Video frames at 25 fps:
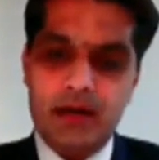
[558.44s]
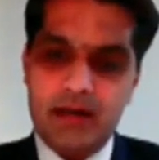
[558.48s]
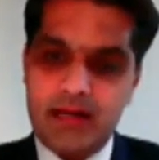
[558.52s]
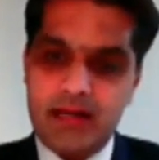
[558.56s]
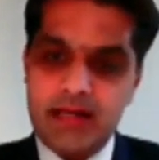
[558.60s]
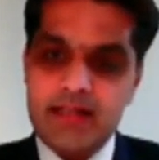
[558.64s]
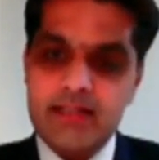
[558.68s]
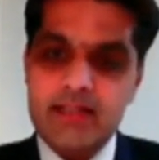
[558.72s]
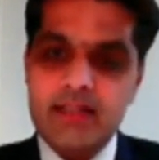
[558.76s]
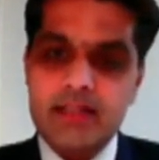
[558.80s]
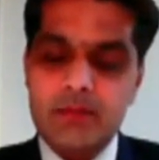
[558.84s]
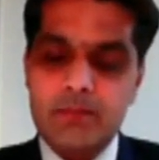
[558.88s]

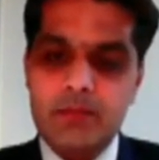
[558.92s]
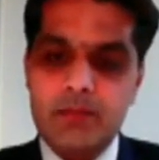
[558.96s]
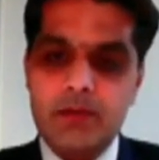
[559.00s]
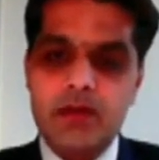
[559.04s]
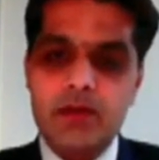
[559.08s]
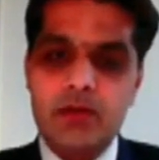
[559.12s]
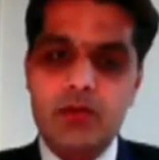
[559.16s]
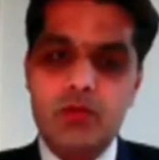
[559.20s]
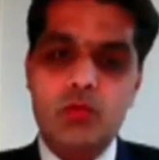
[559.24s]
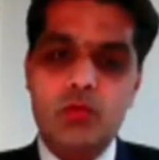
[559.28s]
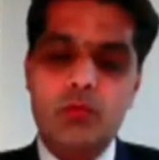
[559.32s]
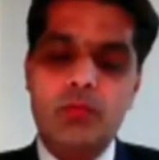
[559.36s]
against the
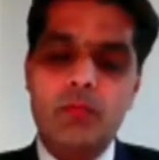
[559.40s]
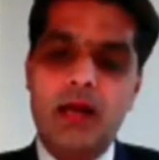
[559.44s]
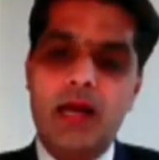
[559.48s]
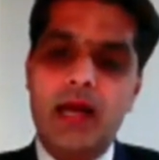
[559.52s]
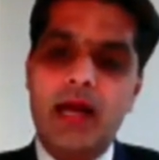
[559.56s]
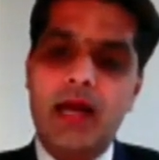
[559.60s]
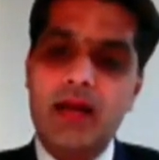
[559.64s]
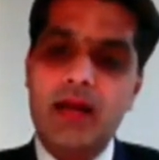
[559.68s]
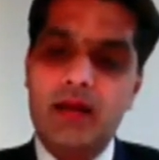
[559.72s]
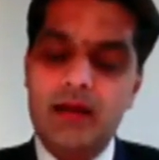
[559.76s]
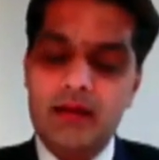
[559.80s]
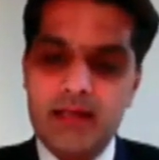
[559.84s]
peer group
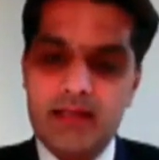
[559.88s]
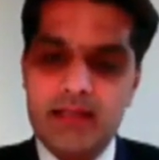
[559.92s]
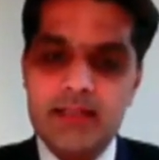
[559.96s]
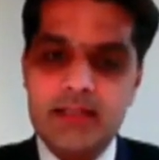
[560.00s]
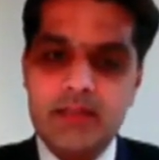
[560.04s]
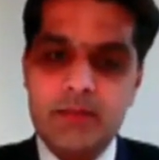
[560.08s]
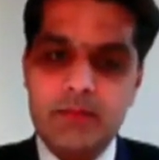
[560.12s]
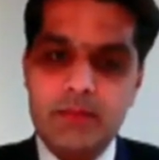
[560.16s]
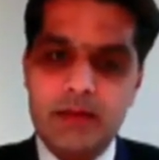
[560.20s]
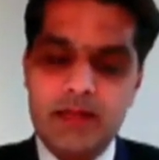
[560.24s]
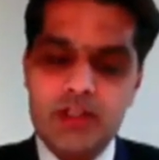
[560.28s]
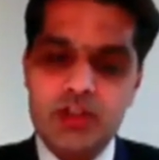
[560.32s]
and
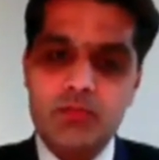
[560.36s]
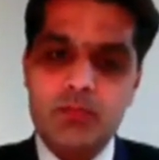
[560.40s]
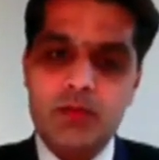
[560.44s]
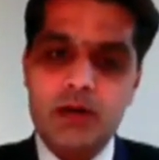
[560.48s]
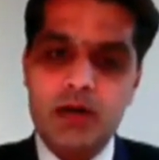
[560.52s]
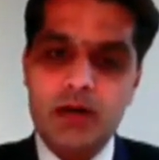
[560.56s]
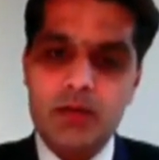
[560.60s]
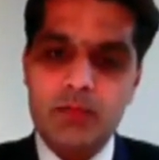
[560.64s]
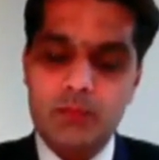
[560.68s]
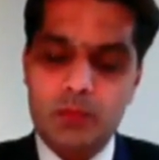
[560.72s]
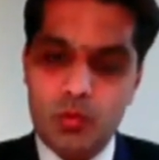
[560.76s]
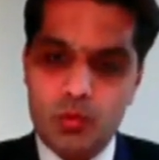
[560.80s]
against the
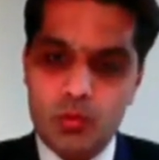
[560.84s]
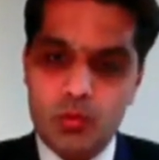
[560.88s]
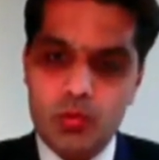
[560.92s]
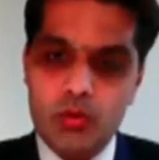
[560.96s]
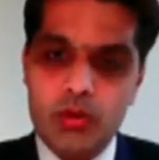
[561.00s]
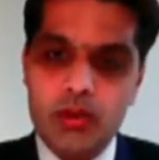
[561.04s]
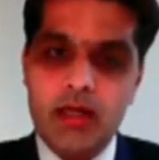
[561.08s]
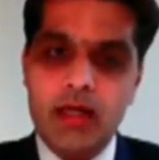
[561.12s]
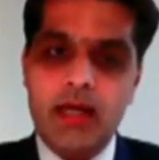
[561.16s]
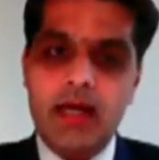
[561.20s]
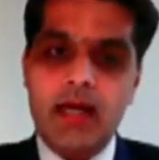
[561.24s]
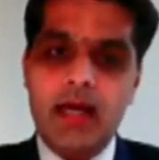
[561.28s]
benchmark
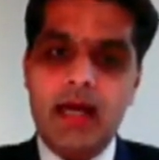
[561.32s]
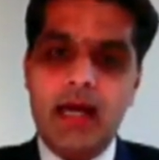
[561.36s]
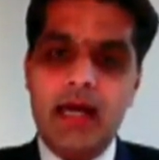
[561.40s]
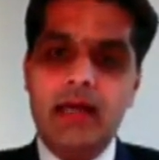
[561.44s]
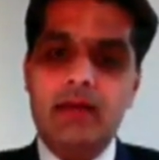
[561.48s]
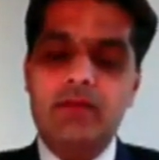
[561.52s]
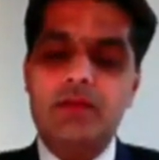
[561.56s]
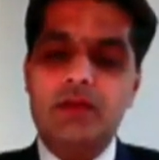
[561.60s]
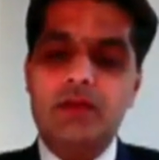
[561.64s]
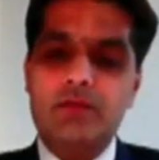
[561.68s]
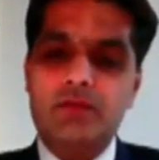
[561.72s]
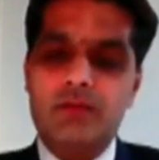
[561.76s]
both.
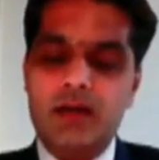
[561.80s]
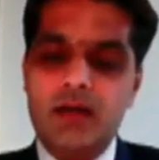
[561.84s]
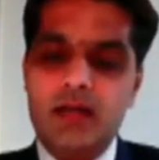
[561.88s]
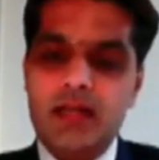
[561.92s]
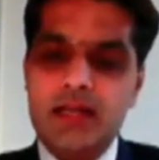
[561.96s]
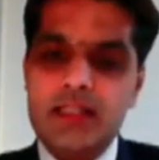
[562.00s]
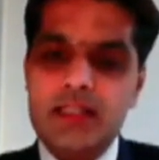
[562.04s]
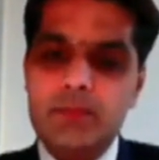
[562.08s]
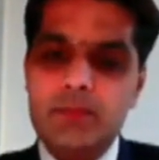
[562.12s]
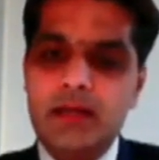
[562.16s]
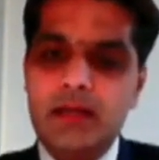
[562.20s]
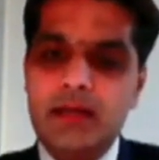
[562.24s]
And if the fund
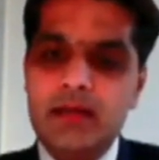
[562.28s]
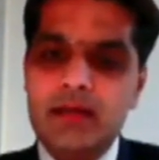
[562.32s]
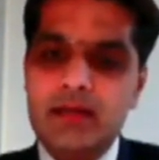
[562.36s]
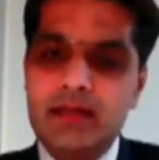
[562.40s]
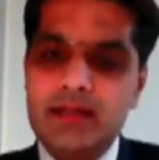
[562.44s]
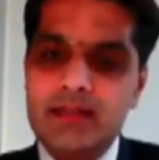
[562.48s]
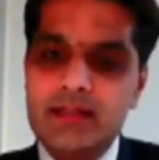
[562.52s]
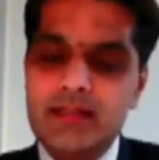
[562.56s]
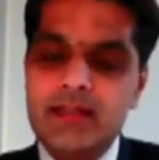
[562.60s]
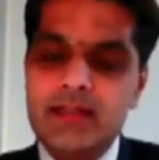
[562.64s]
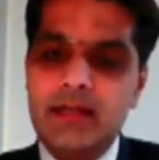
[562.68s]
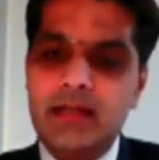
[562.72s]
has been
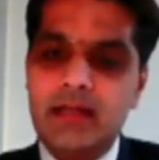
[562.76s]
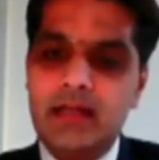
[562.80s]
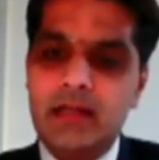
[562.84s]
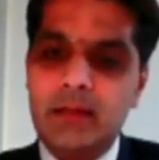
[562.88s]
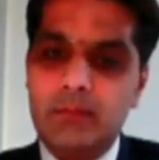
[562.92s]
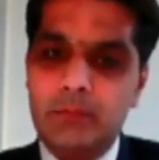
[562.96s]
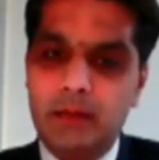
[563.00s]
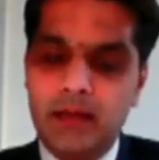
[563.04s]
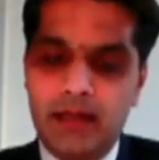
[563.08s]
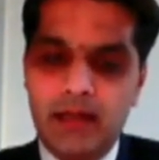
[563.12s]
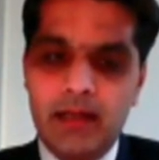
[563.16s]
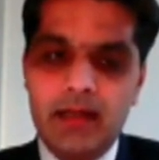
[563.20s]
consistently
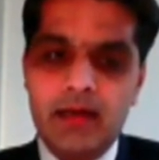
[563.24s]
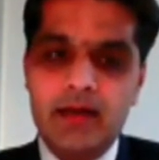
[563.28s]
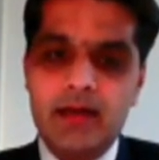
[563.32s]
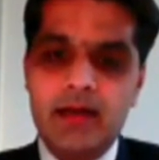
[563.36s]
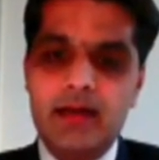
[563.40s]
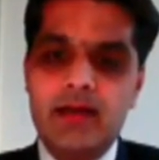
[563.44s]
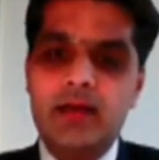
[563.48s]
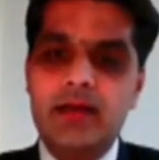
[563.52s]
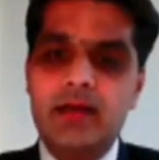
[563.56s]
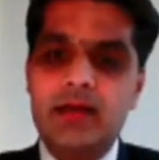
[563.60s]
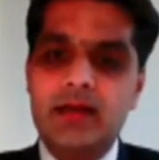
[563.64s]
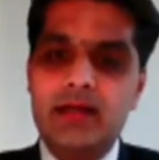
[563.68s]
beating
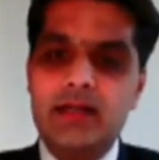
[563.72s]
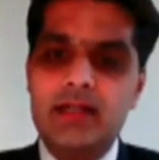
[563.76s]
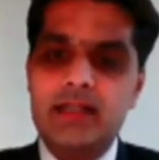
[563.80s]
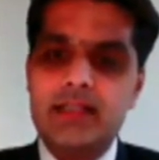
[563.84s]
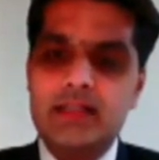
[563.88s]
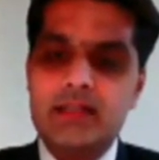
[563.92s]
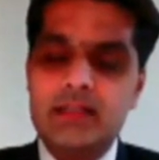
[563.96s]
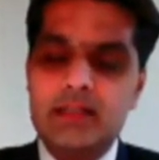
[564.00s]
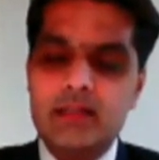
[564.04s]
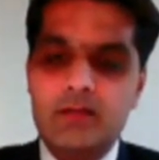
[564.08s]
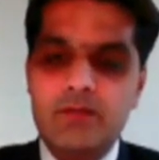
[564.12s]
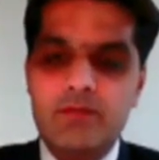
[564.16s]
it,
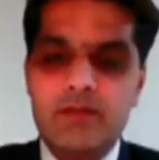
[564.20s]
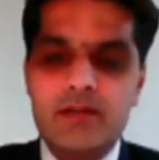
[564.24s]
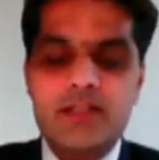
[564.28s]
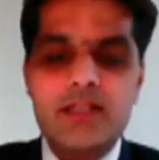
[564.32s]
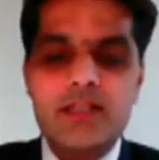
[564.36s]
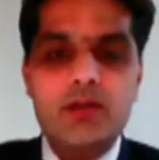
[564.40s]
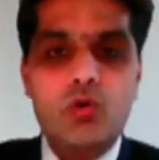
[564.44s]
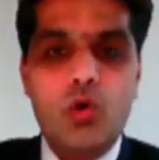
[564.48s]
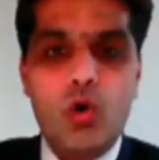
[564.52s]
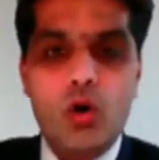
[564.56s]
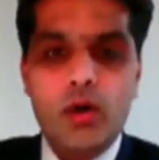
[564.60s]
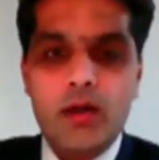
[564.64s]
if
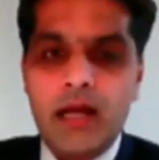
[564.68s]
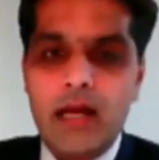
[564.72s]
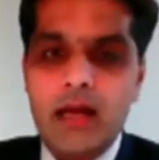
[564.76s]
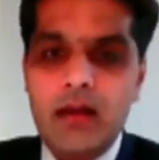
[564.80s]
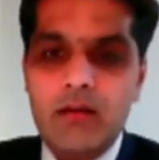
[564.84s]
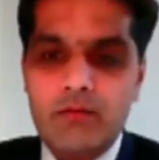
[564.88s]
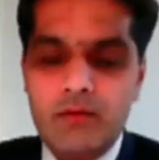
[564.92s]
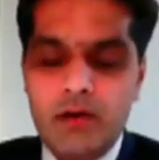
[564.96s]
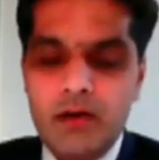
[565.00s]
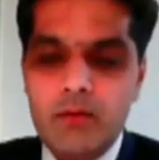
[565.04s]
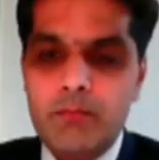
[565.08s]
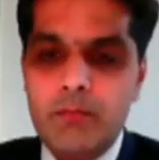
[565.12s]
it's a
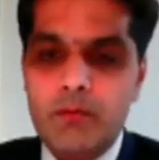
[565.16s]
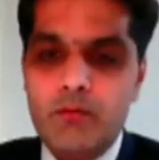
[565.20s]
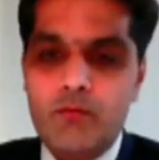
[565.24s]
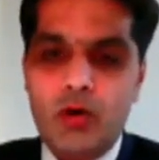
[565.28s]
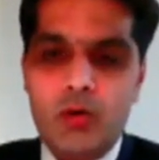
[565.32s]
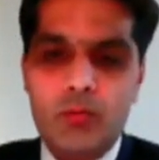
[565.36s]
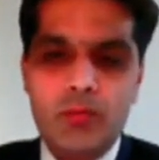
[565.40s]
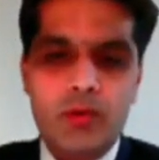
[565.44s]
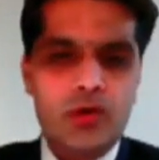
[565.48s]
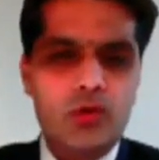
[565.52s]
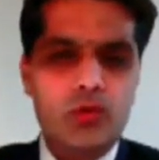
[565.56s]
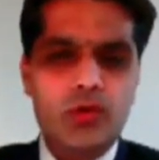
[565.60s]
quartile 1
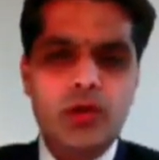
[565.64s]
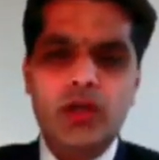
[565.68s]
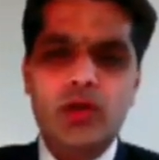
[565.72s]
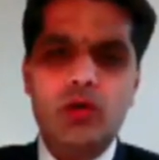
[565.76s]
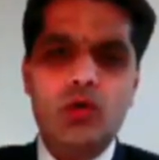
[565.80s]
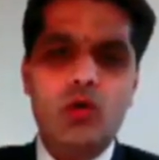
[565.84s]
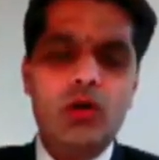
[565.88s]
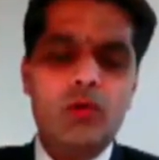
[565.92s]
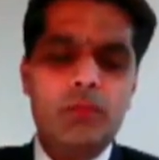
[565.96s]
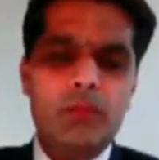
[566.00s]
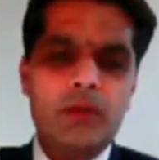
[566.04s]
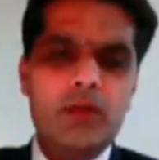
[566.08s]
performer, you need
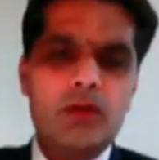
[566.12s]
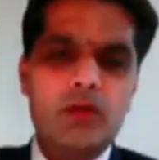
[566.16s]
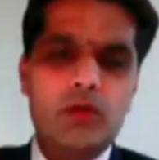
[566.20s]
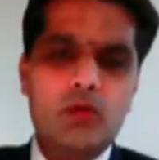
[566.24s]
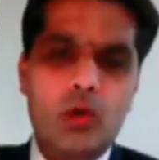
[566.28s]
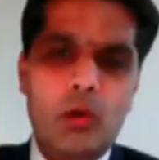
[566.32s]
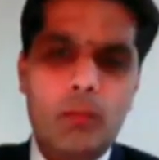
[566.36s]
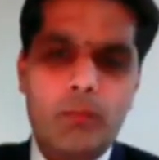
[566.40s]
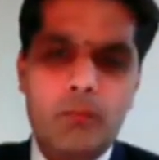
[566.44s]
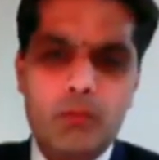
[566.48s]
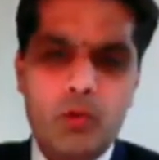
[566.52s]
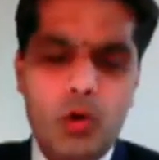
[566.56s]
not be the
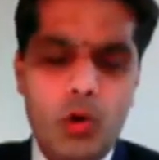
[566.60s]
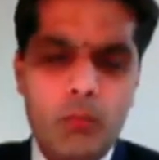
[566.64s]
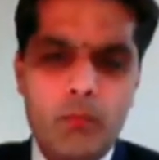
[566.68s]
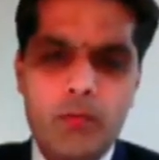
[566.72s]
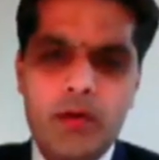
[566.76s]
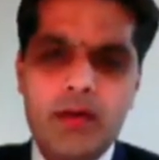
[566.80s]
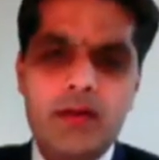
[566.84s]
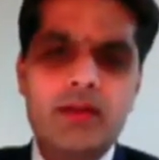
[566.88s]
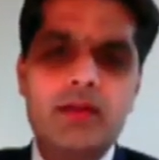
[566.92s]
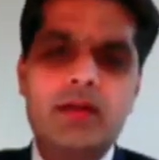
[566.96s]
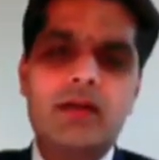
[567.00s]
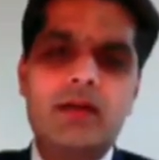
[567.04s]

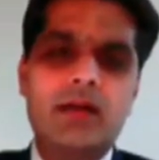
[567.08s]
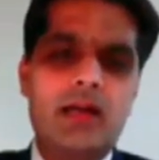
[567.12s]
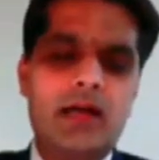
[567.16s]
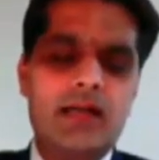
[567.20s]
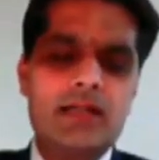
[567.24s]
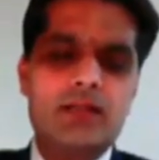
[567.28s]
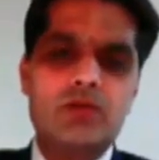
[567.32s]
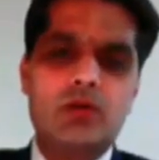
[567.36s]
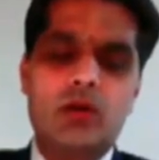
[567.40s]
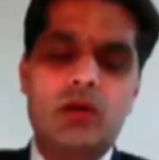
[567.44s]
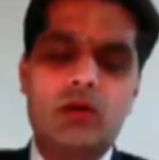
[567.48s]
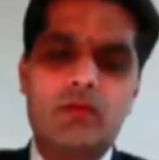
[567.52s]
topper in the
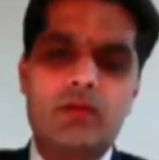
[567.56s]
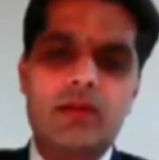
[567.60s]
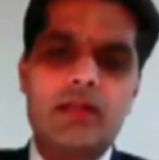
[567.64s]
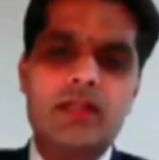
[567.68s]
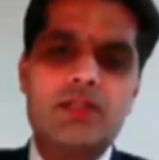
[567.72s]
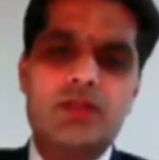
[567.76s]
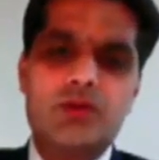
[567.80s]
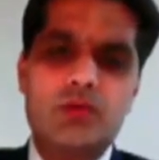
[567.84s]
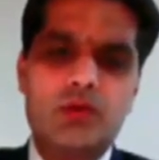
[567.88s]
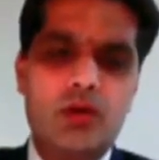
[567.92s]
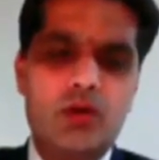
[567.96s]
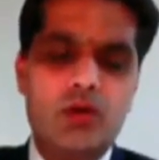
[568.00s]
class
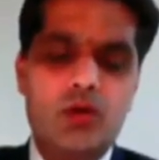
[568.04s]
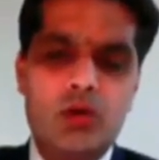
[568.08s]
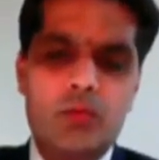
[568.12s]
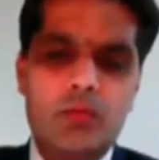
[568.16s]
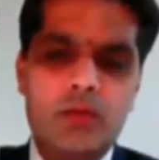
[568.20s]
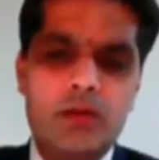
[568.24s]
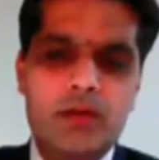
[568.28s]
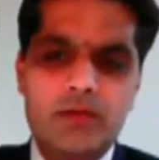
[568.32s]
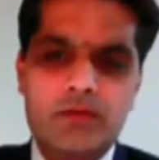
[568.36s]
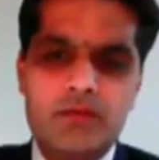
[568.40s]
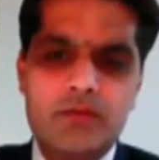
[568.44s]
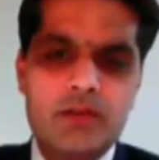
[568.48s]
always. You need not
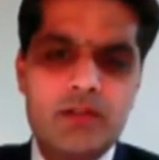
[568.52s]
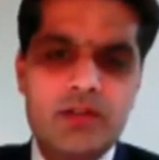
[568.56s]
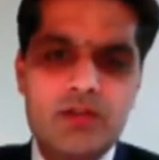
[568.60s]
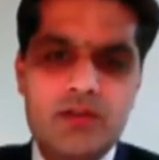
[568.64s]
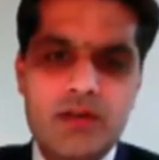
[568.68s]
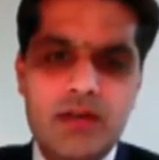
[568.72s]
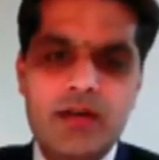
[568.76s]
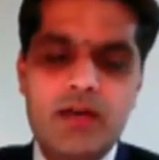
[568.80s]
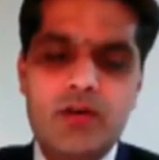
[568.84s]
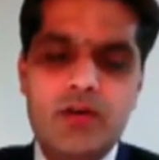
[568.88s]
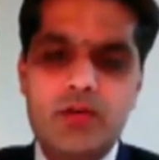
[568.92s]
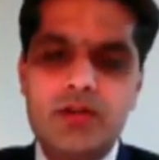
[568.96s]
be the
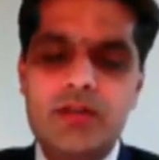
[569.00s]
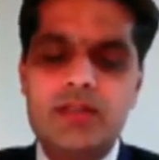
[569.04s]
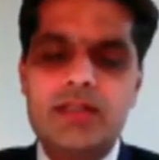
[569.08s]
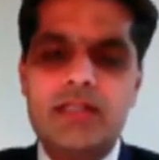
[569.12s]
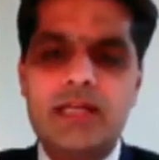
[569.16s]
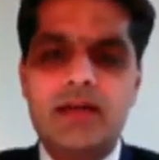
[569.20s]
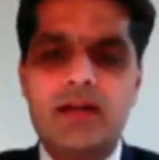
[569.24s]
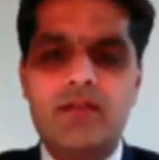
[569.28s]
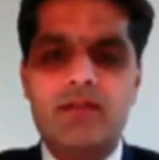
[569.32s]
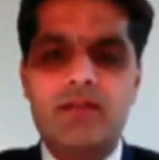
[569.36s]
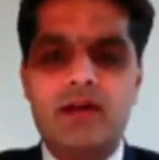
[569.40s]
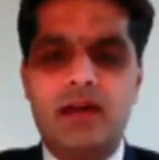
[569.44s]
first ranker or the
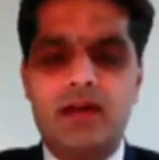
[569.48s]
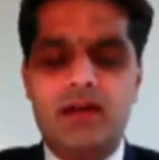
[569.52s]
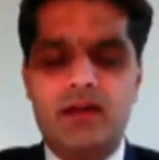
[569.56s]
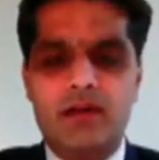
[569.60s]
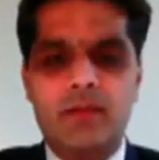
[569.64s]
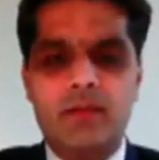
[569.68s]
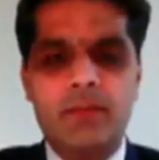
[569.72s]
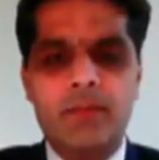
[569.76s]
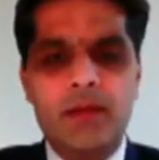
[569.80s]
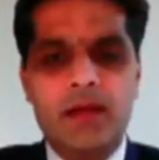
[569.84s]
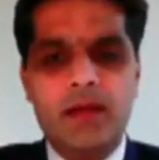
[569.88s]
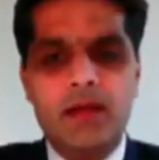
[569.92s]
second
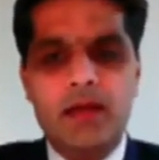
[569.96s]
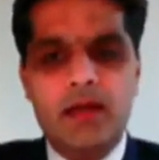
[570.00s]
ranker.